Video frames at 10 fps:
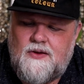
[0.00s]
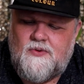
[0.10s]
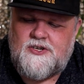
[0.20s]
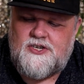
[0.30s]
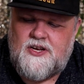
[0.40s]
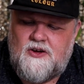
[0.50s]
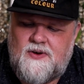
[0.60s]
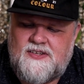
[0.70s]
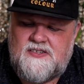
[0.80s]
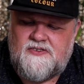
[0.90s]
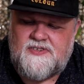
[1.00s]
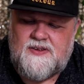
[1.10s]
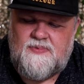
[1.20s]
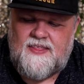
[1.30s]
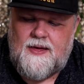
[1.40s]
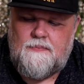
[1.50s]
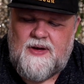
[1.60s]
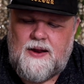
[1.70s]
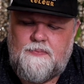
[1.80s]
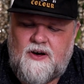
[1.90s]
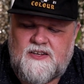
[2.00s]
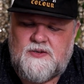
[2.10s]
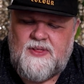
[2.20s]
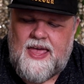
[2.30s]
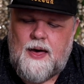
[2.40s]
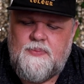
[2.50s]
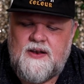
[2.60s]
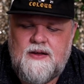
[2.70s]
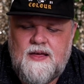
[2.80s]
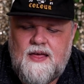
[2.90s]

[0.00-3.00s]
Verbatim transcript: Which, you know, is still something that might possibly happen,